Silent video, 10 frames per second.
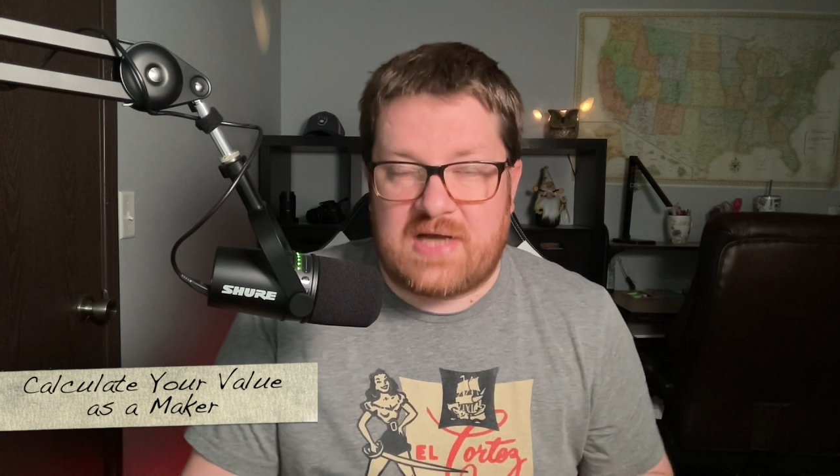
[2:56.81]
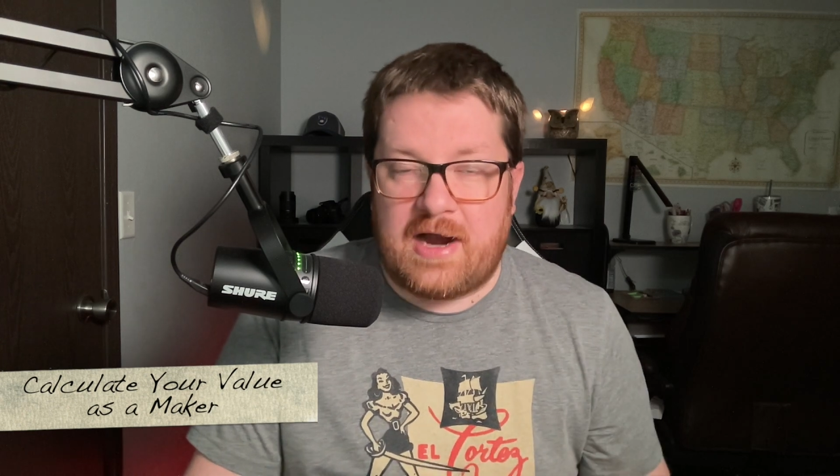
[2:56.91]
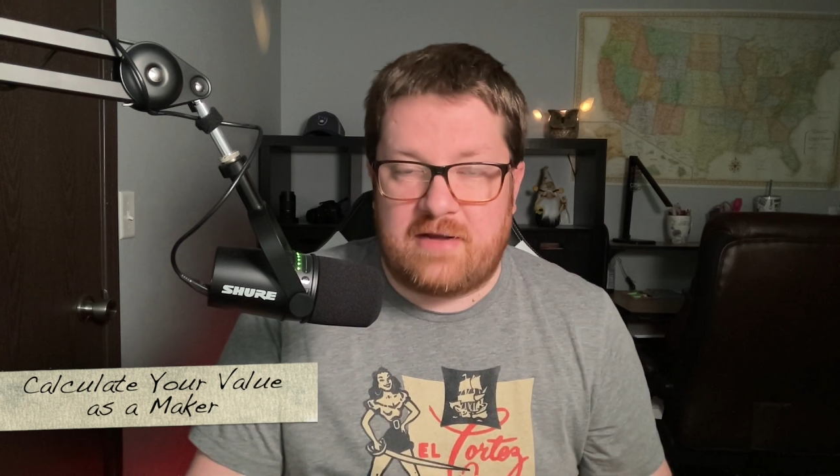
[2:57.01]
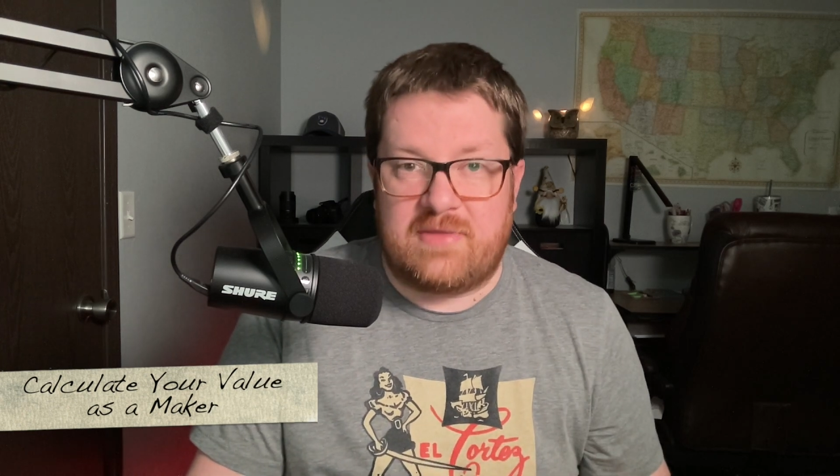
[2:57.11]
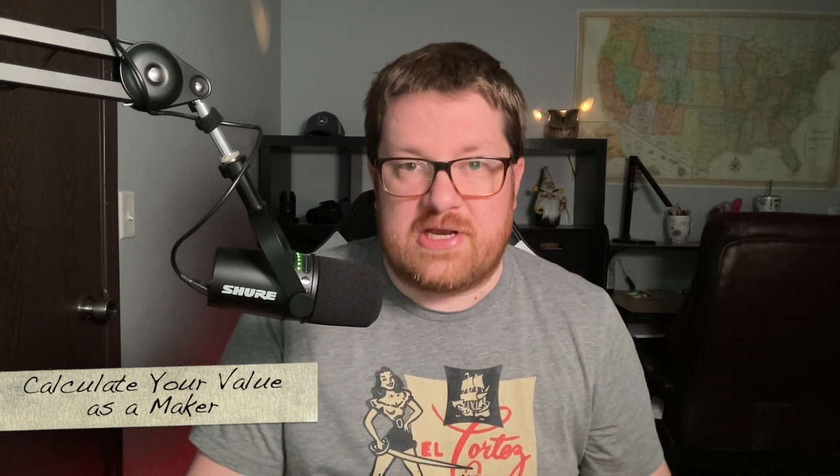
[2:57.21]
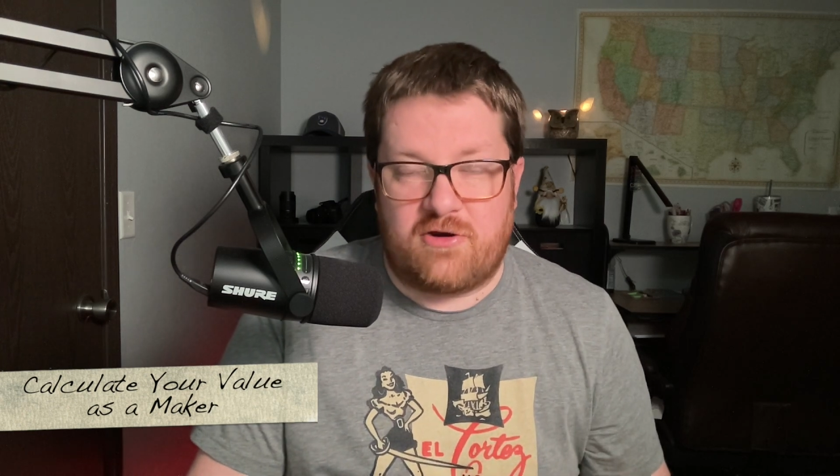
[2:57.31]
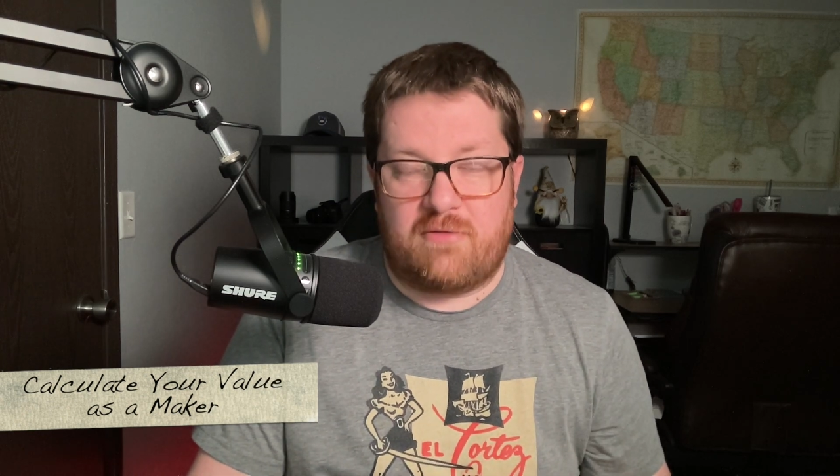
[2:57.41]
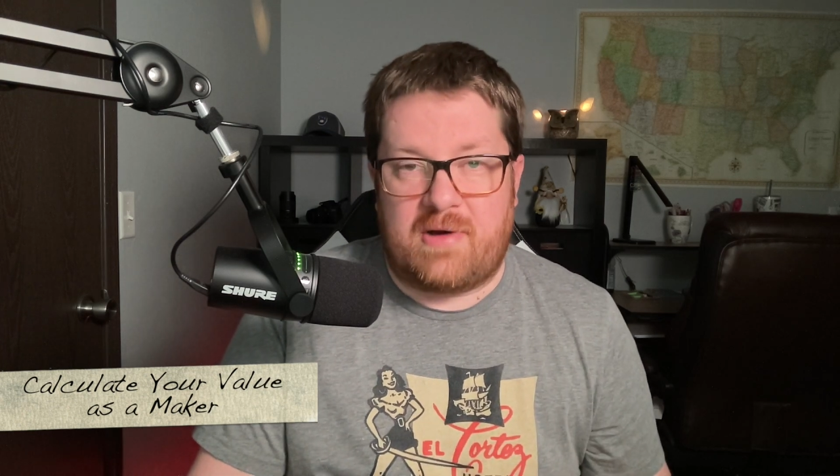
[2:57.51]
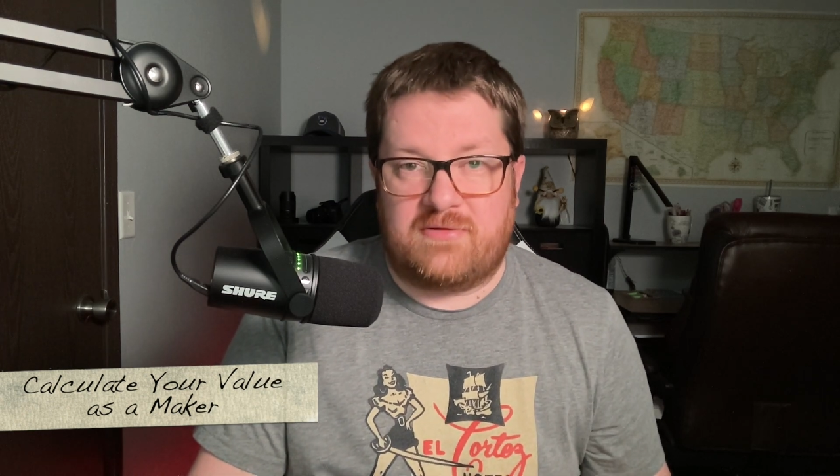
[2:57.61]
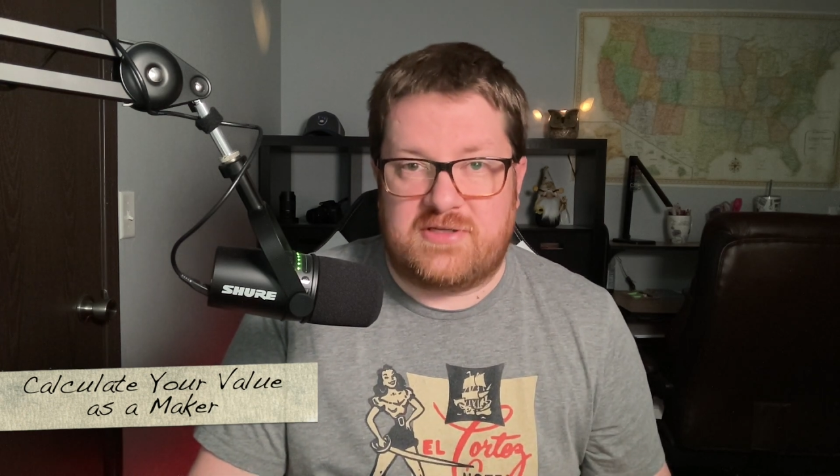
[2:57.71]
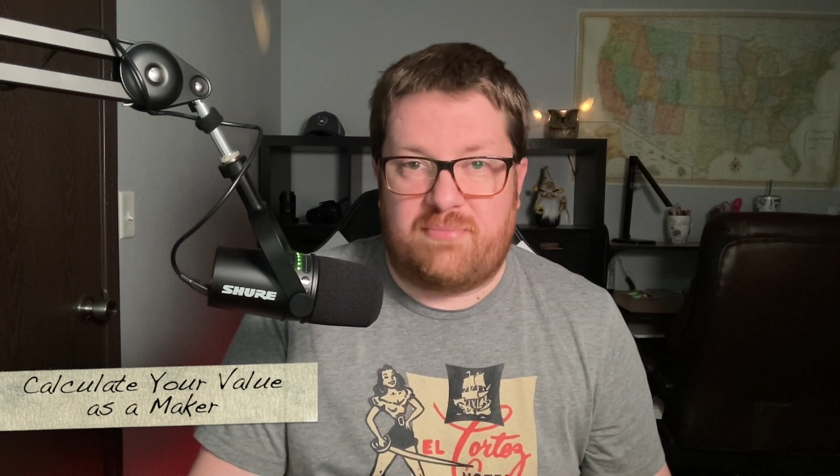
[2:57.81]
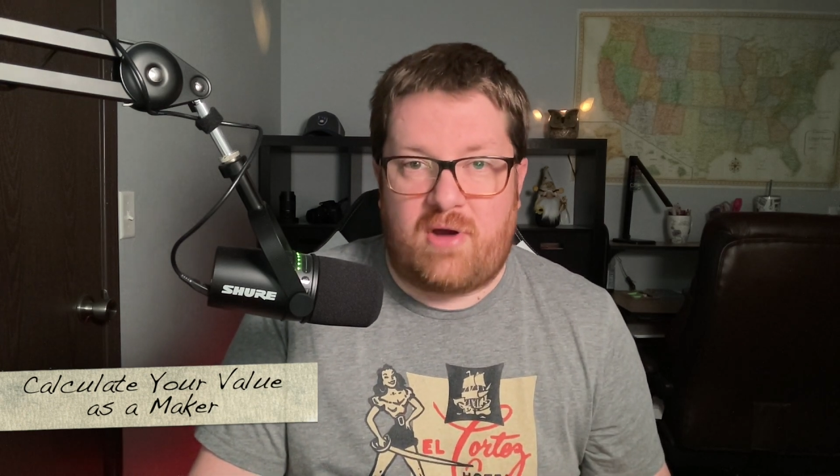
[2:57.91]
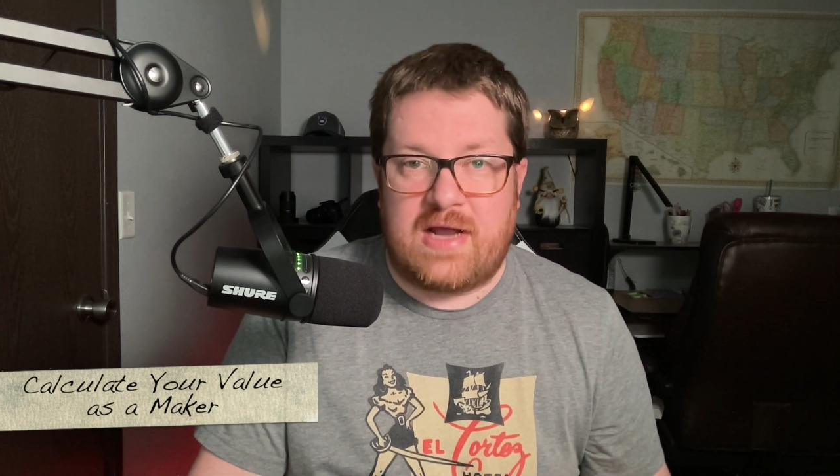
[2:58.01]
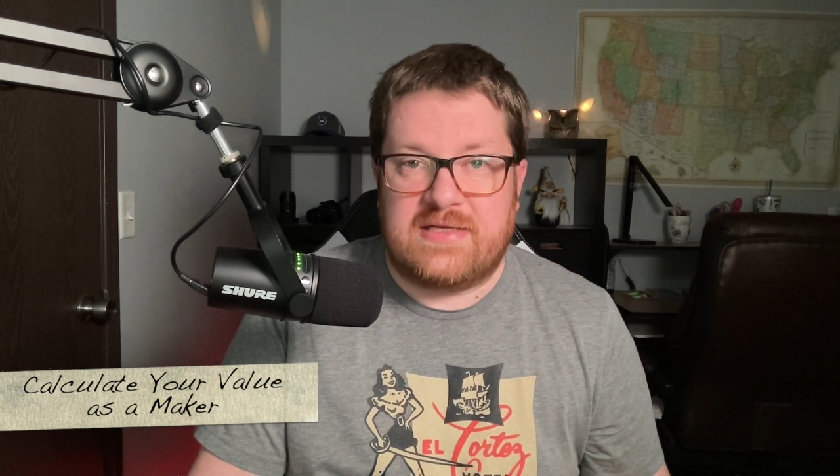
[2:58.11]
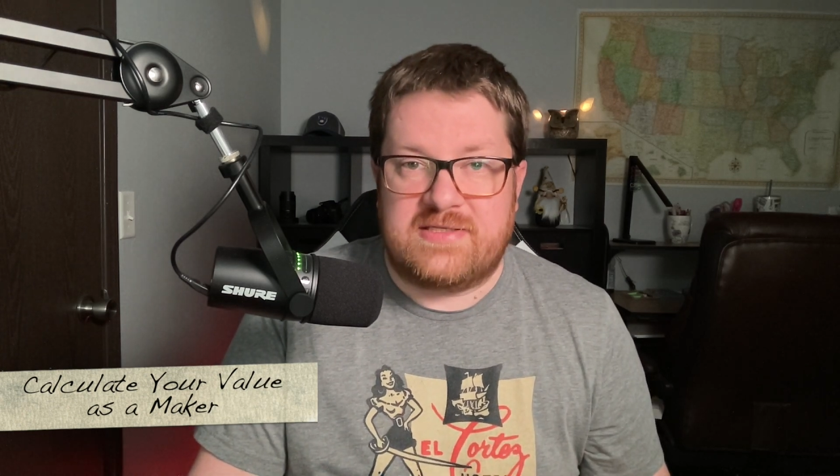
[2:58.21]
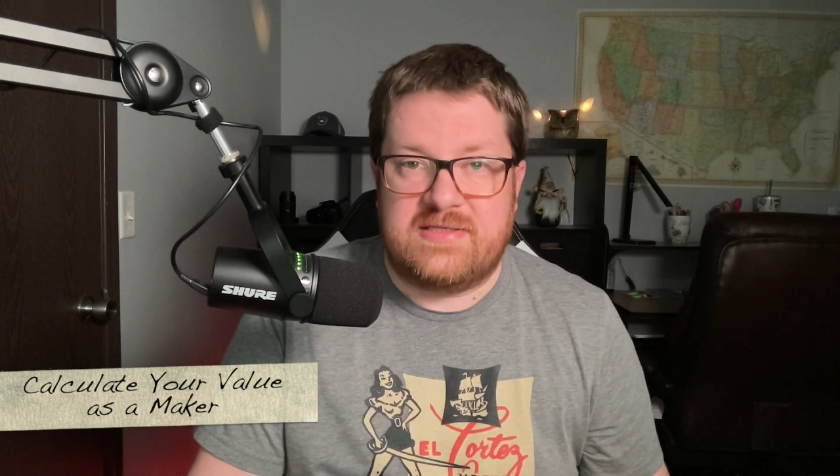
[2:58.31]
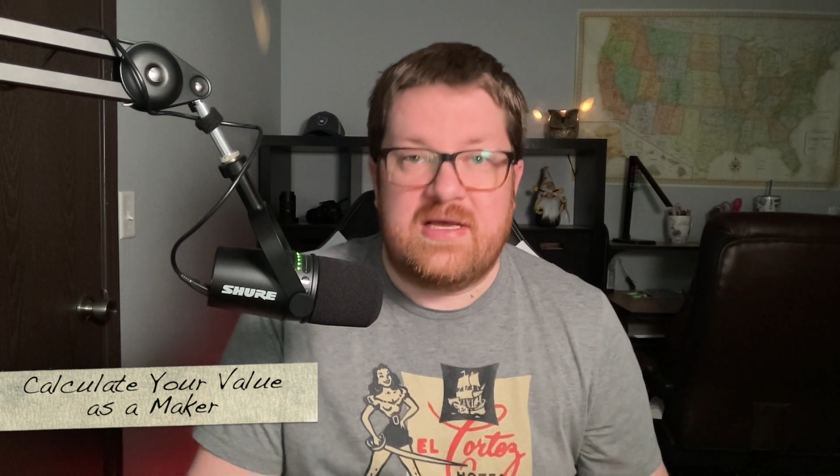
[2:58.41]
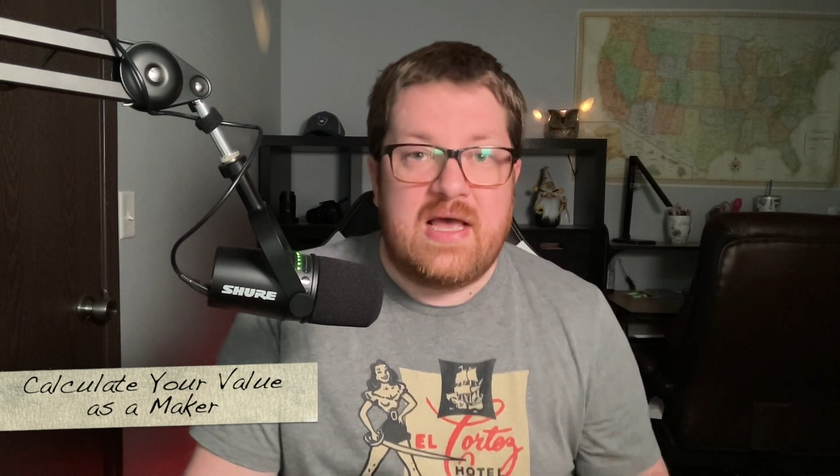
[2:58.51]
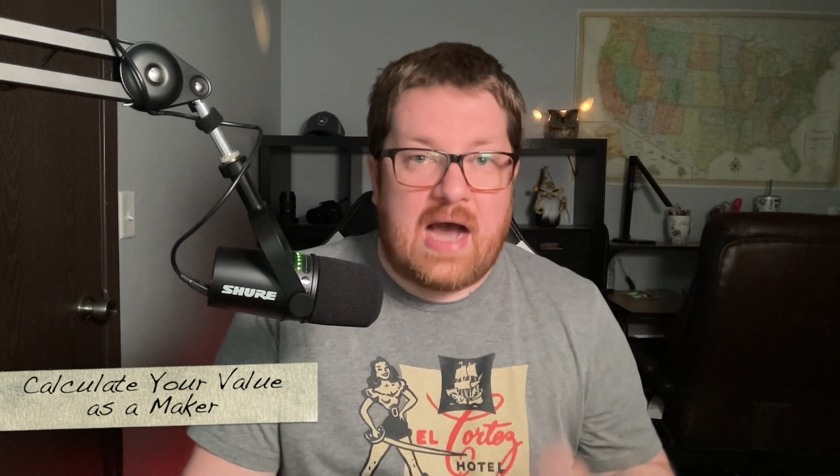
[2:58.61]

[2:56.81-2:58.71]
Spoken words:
item that you're about to price.